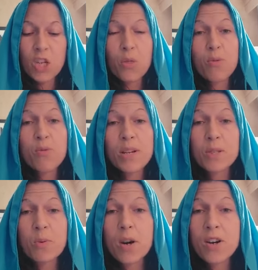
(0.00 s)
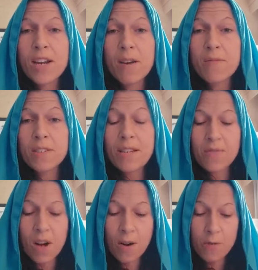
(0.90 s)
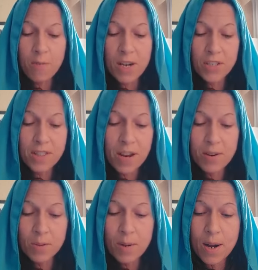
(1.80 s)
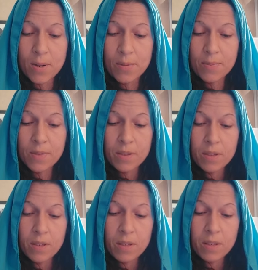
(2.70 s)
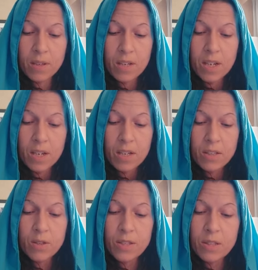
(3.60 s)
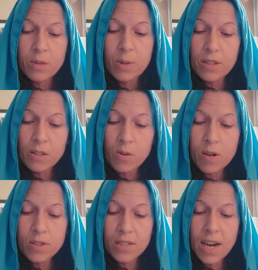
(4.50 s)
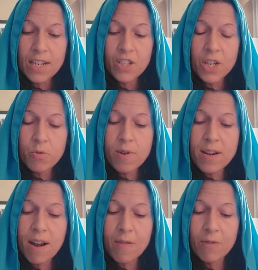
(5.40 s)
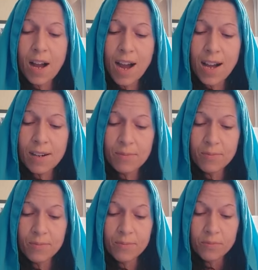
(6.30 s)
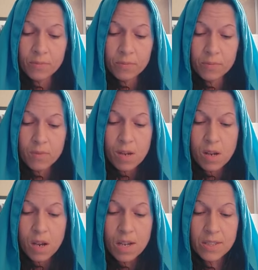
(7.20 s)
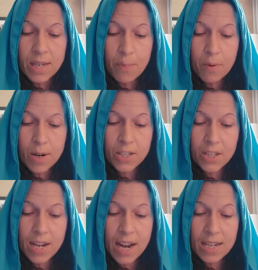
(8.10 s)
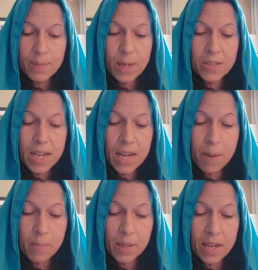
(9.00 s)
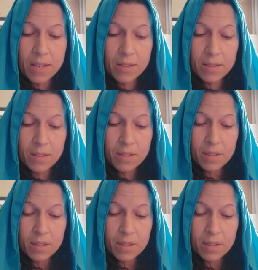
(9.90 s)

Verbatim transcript: through his word and receive confirmation there as well. So this is what the Lord said. Children of God, a separation has been taking place.